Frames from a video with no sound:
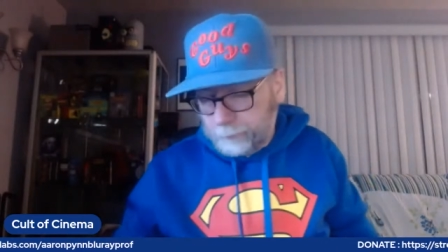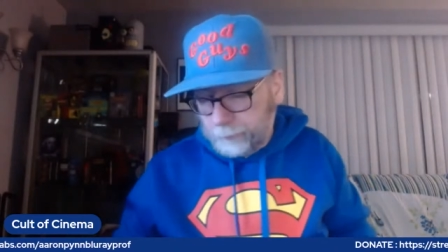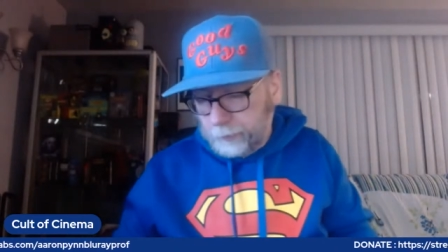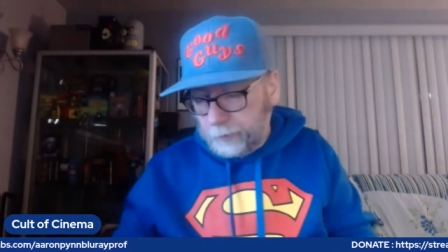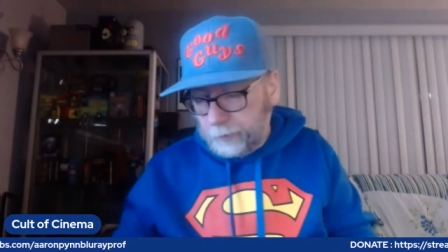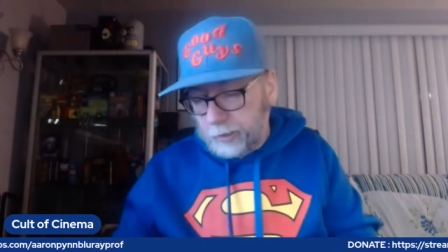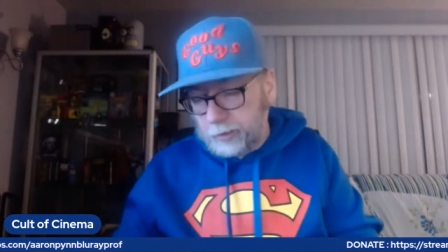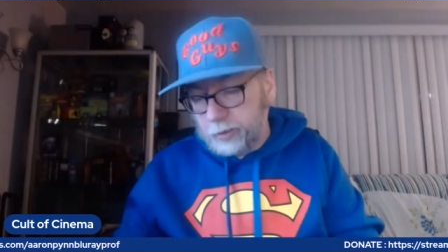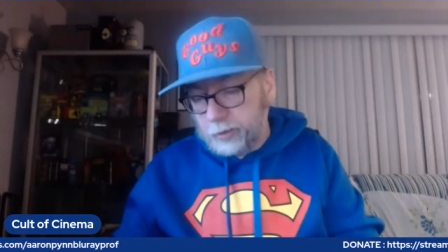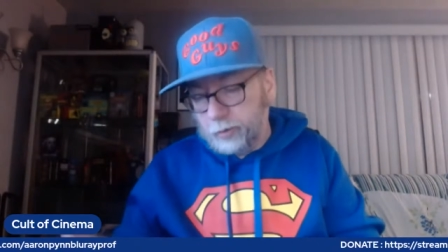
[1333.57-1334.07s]

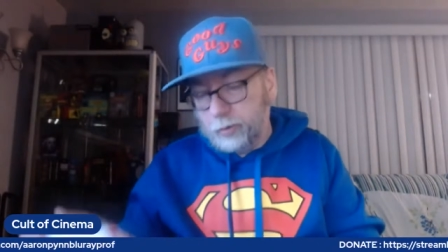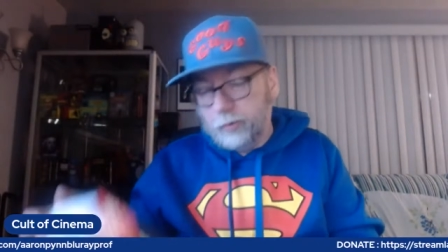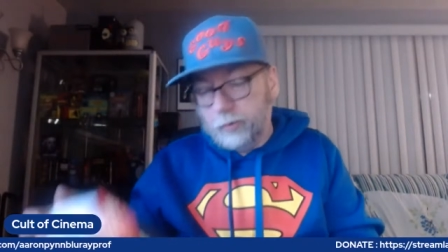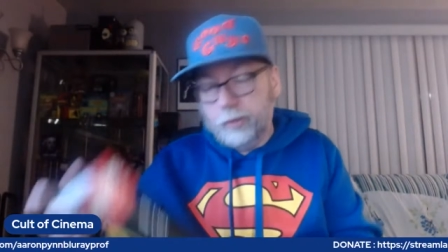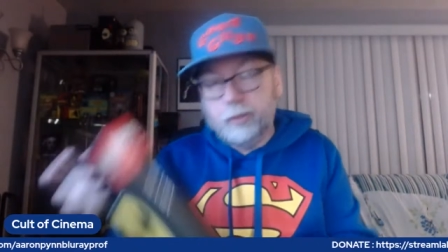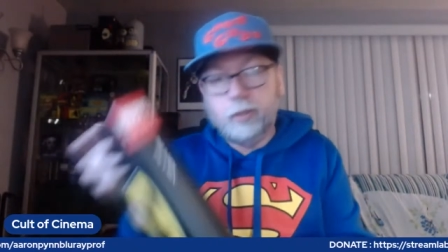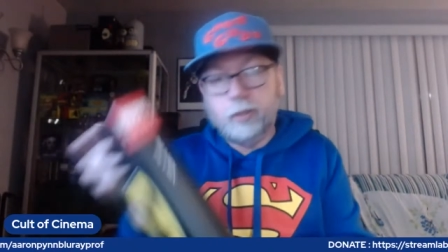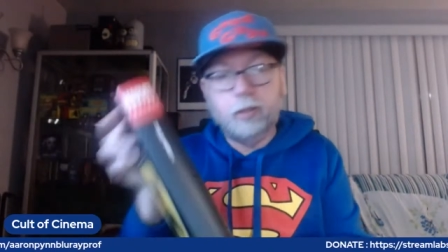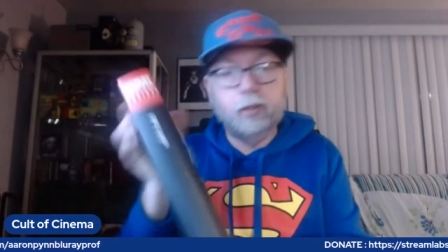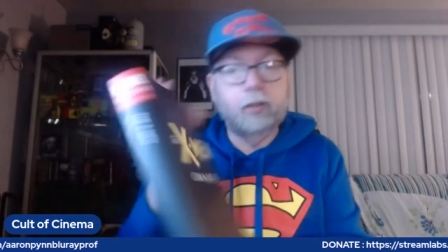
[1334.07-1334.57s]
they're actually doing
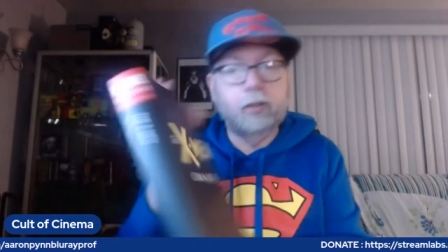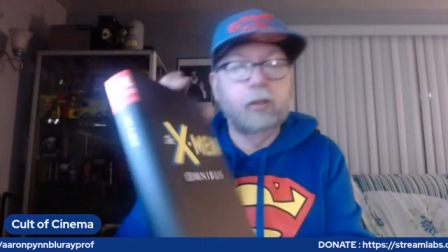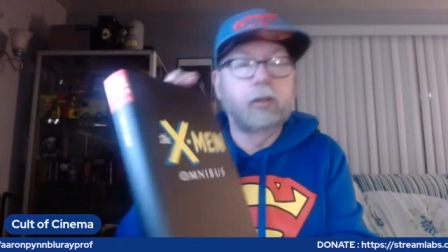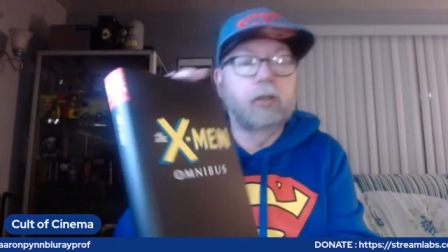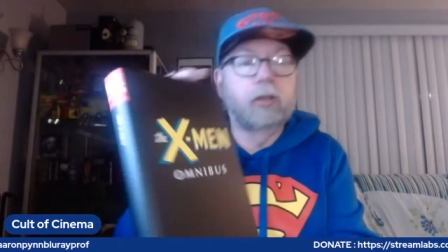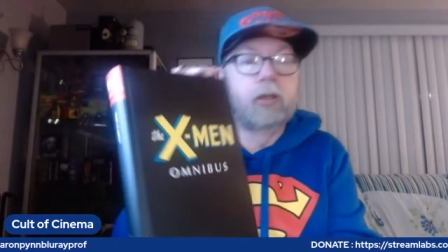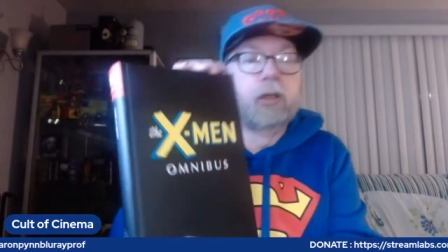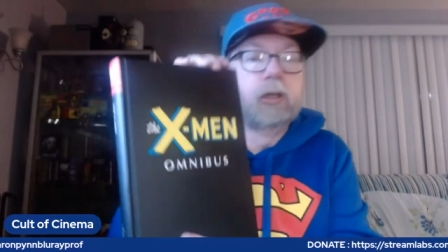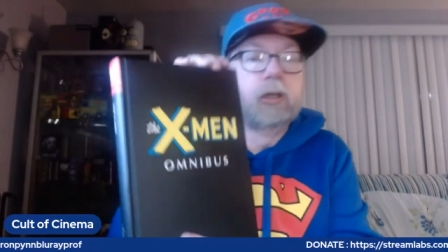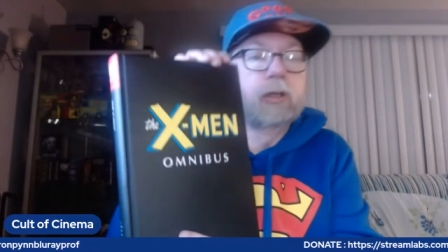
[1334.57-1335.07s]
this here.
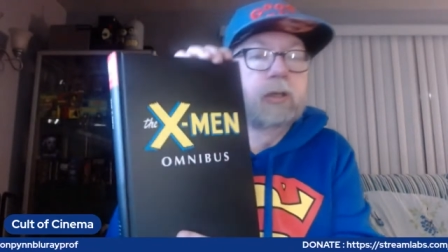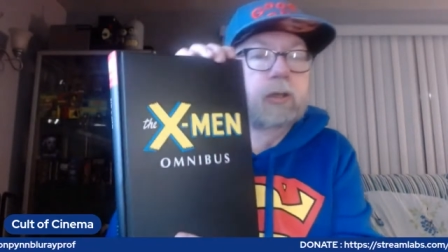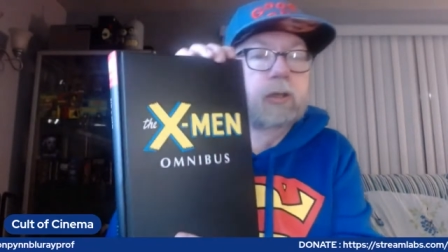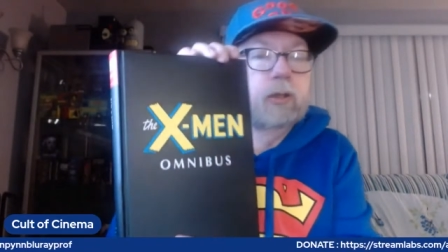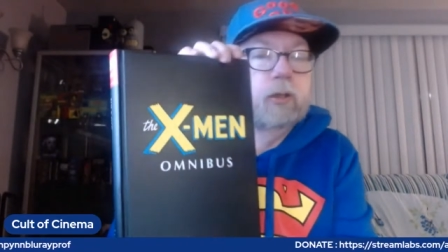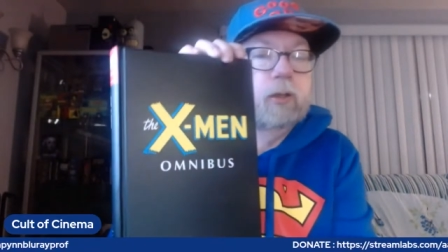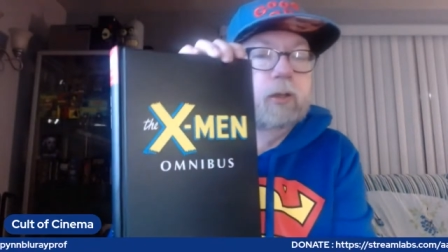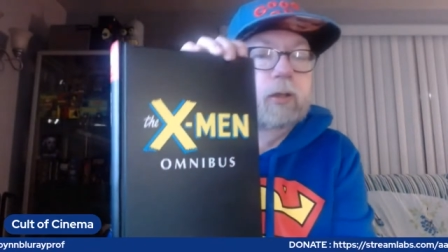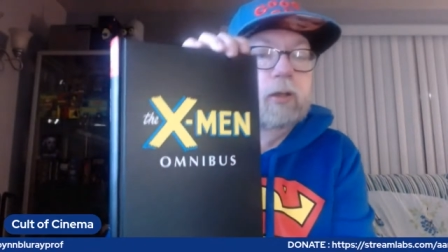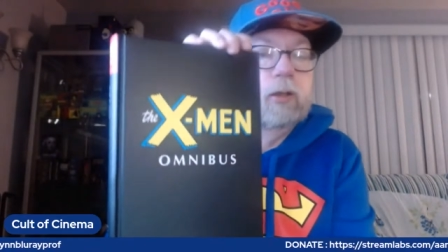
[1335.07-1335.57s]

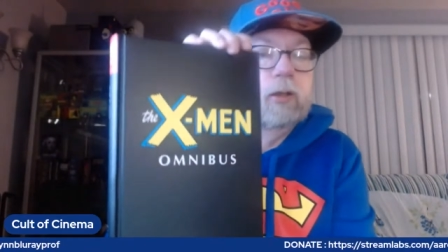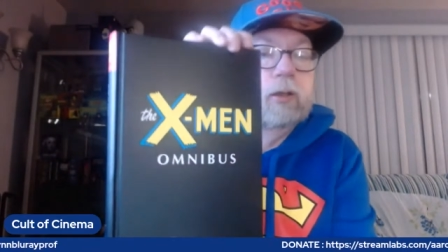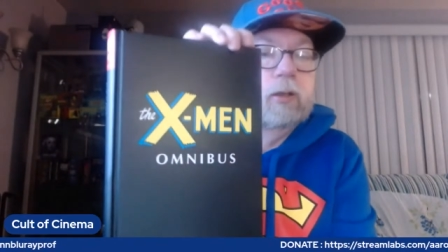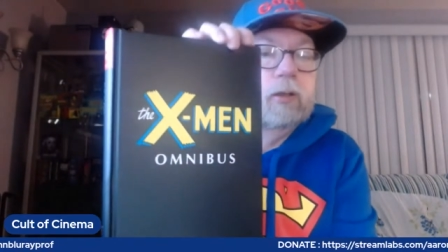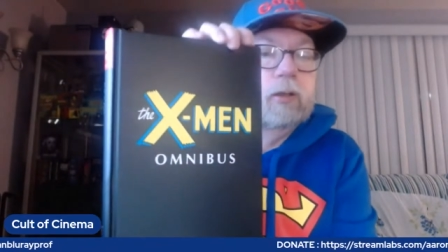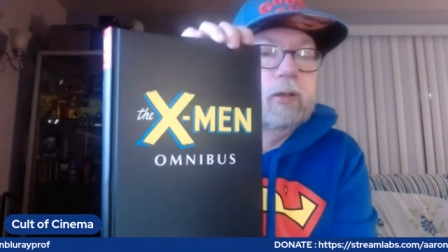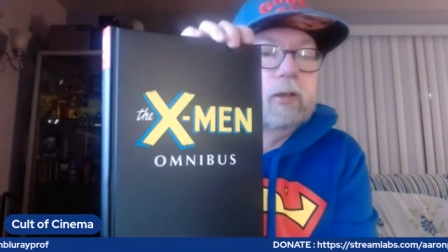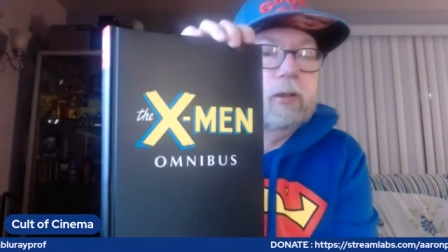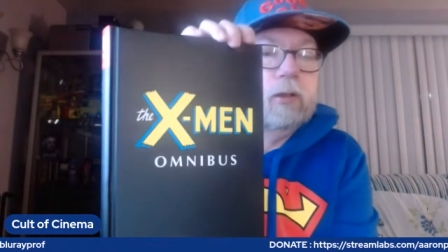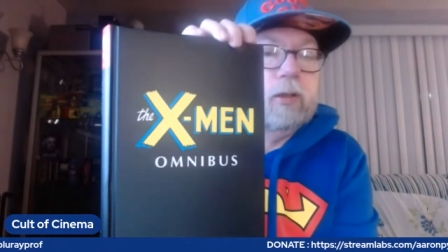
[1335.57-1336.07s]

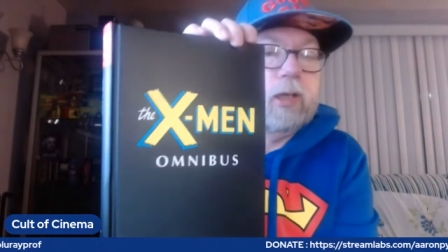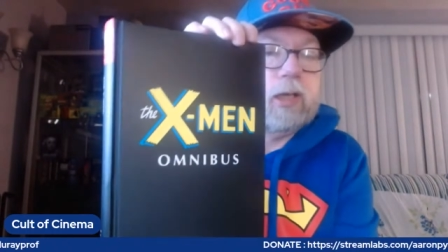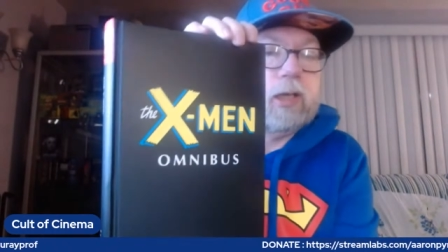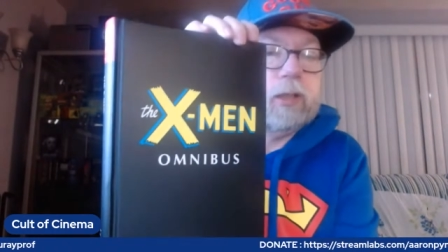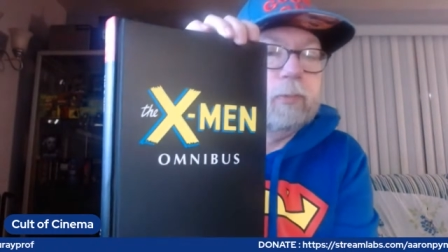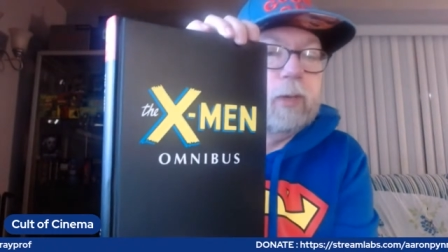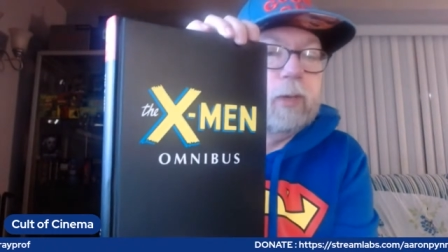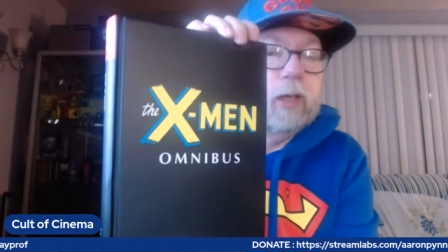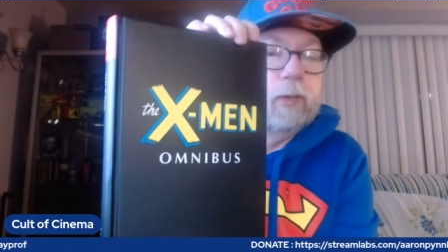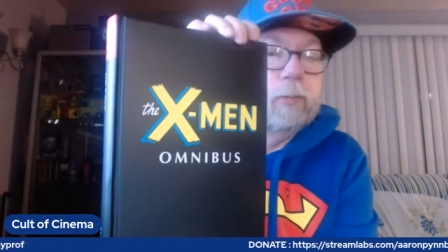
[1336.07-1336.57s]
The
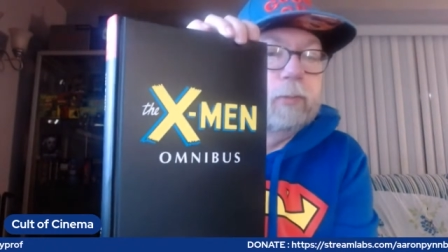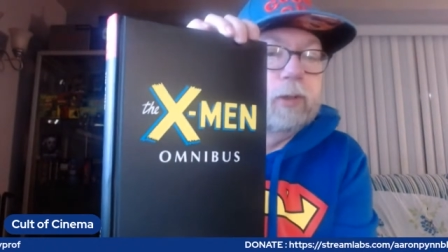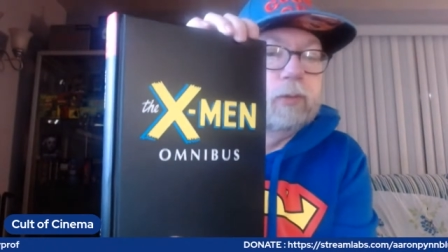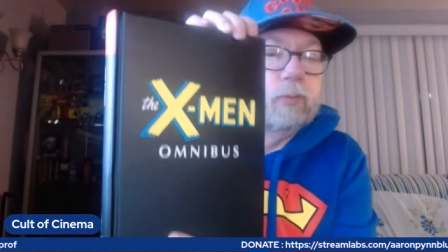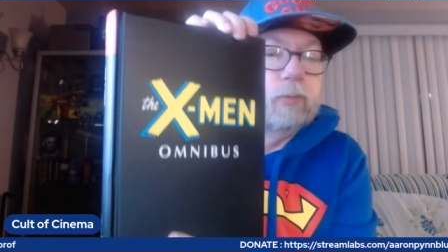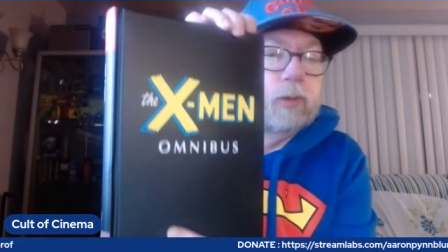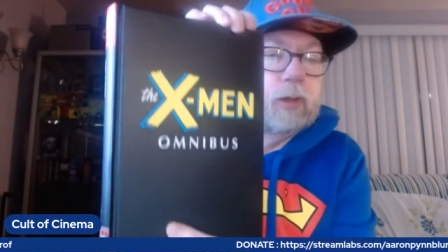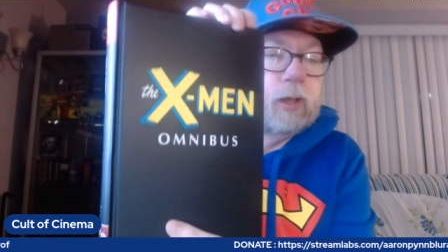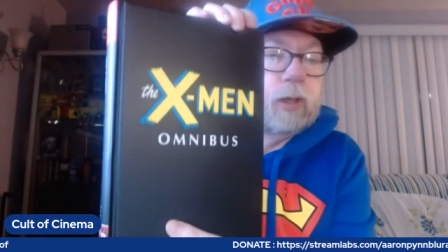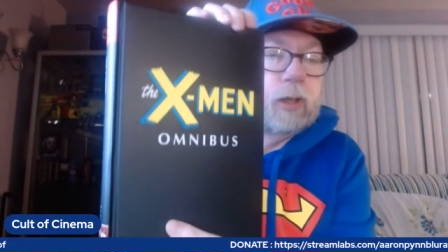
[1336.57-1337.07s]
X-Men
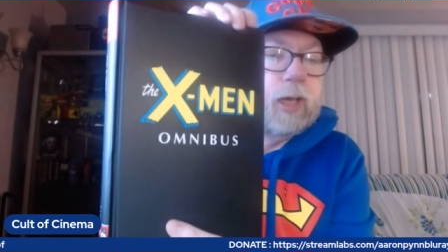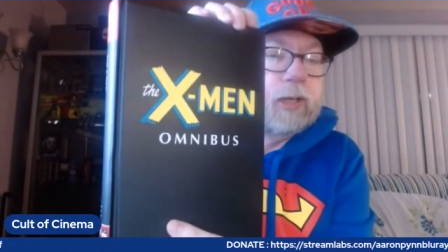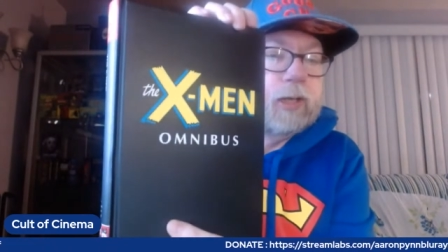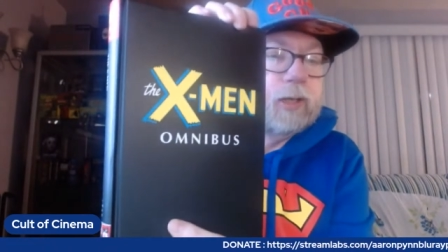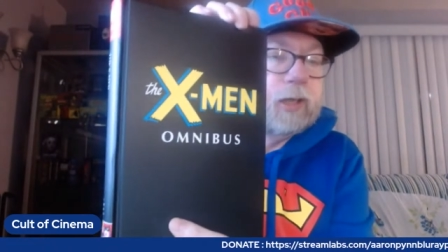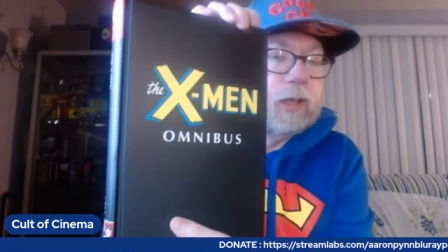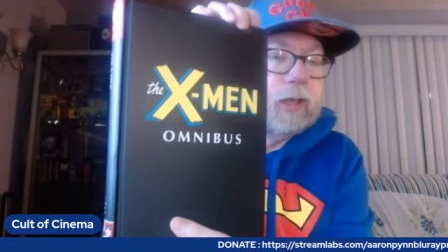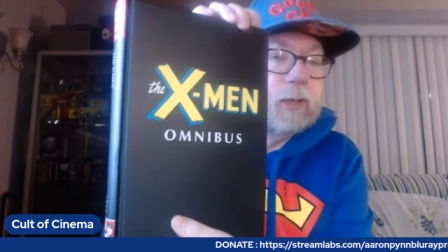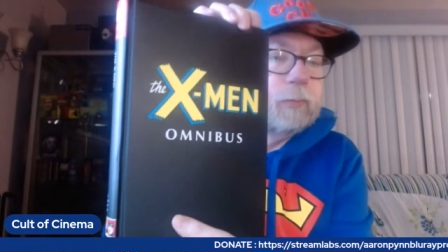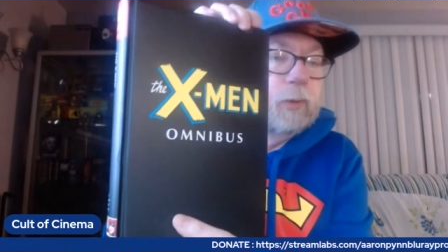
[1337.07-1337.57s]
Omnibus with the
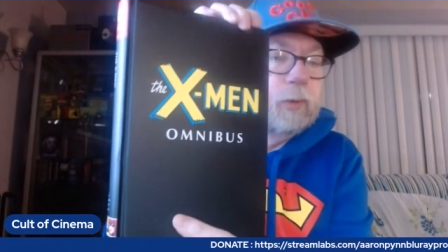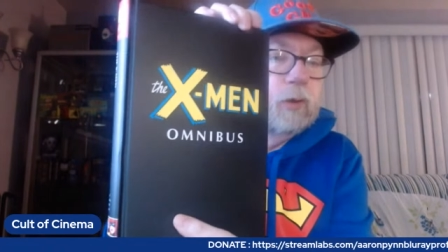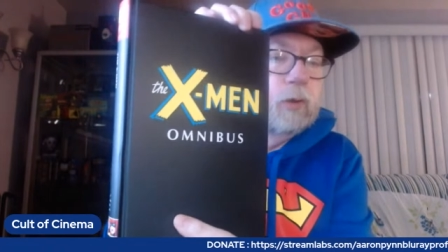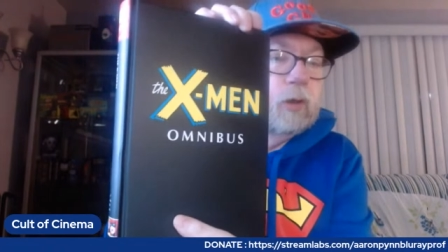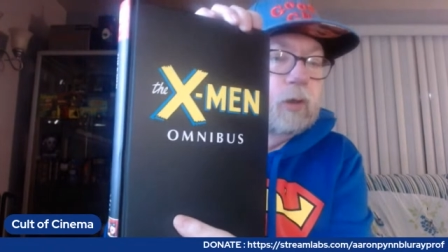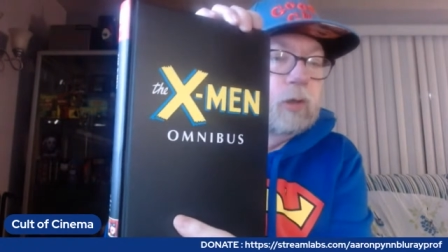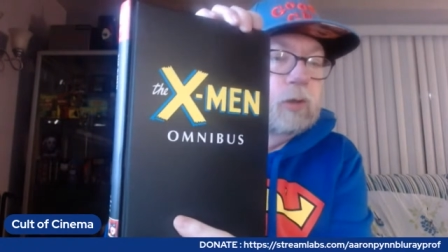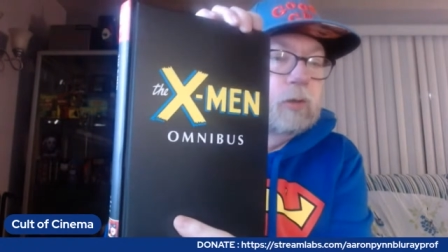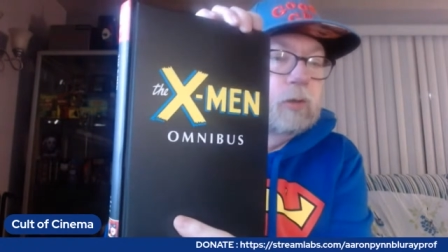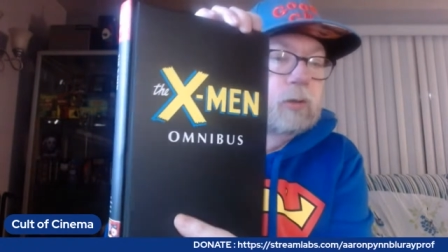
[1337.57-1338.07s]
classic X-Men
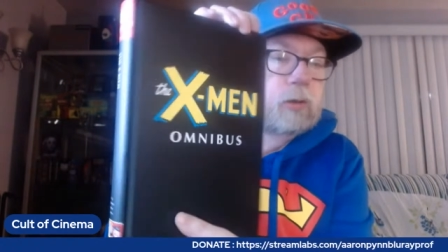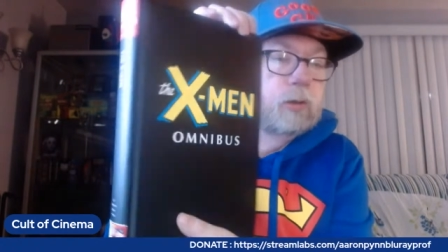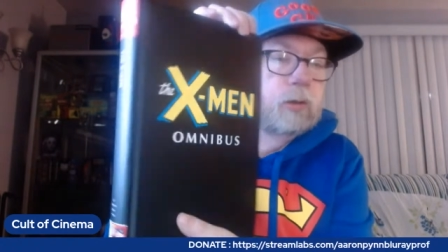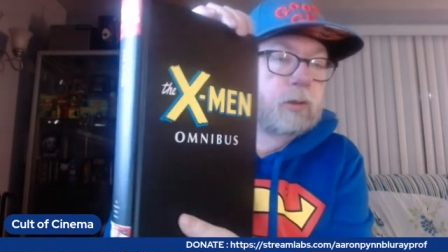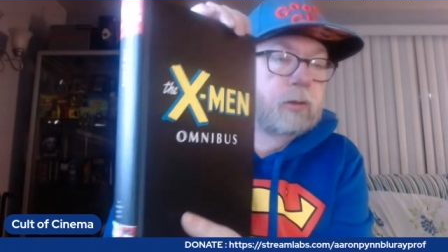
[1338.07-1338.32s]
logo.